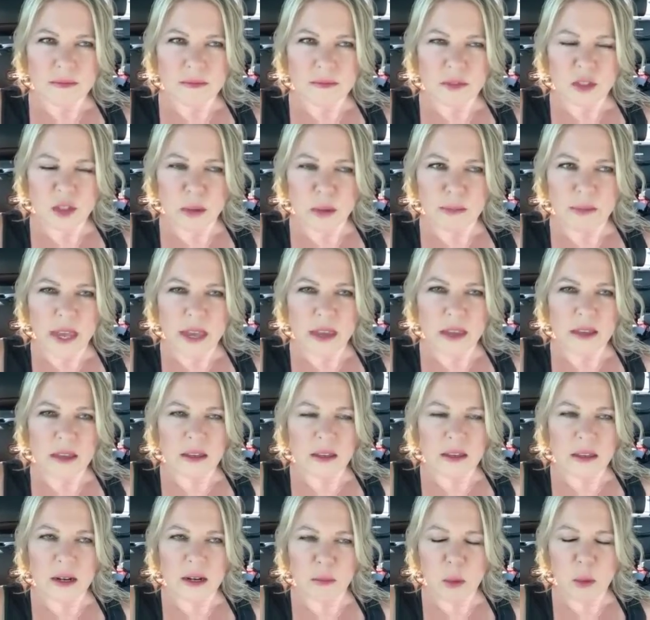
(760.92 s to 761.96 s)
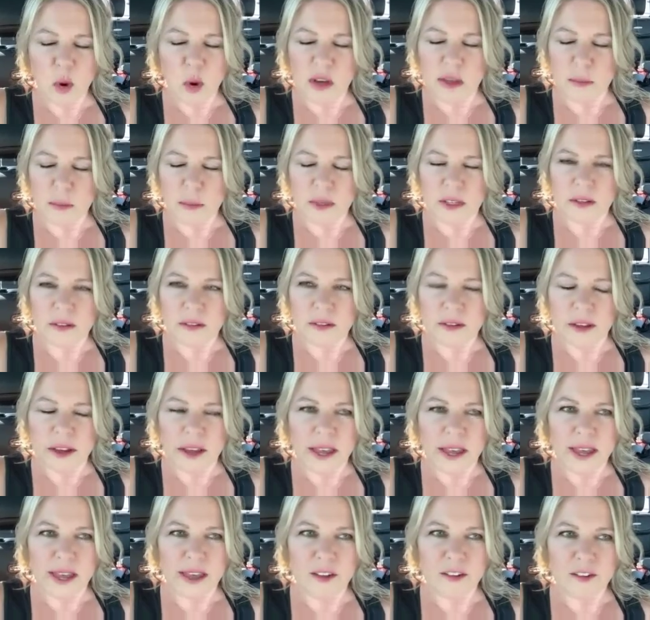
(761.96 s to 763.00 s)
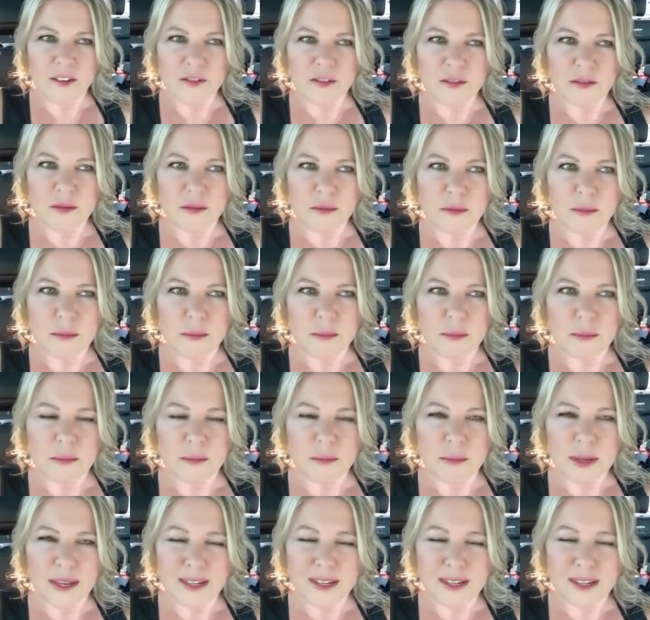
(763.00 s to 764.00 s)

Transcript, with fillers: to make an appointment to have my